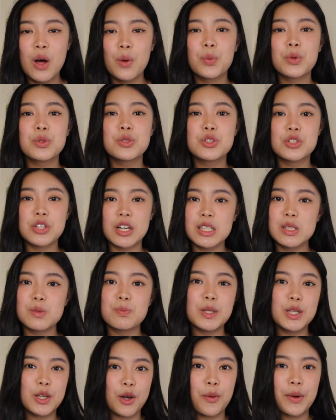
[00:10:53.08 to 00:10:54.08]
will just
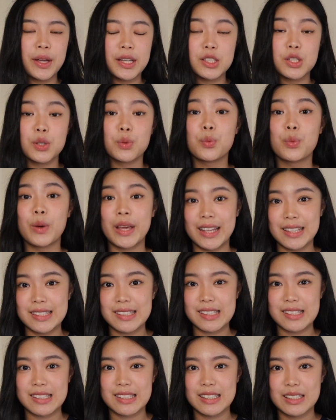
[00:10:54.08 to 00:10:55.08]
be going to
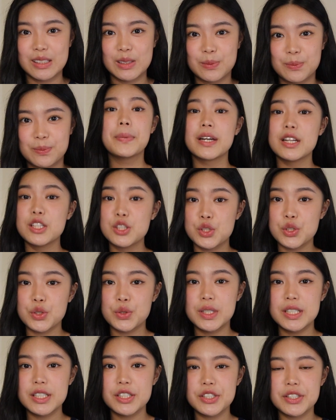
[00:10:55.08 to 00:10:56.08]
waste. But I do
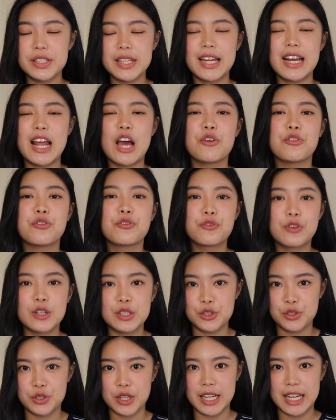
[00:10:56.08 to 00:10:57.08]
understand how
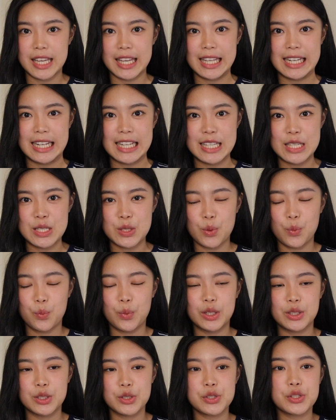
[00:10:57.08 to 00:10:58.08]
frustrating it is
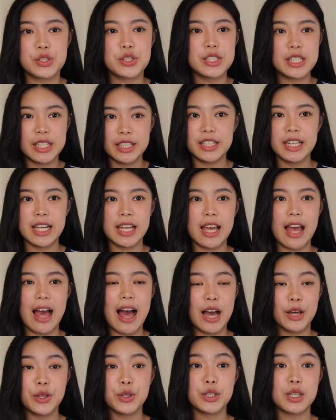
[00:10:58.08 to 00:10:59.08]
when you're staring
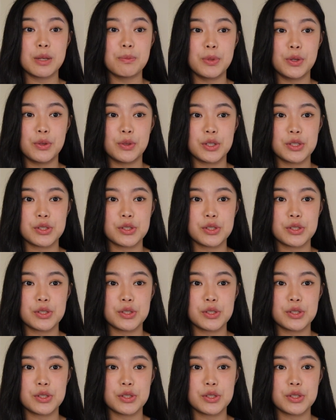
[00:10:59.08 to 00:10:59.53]
at your computer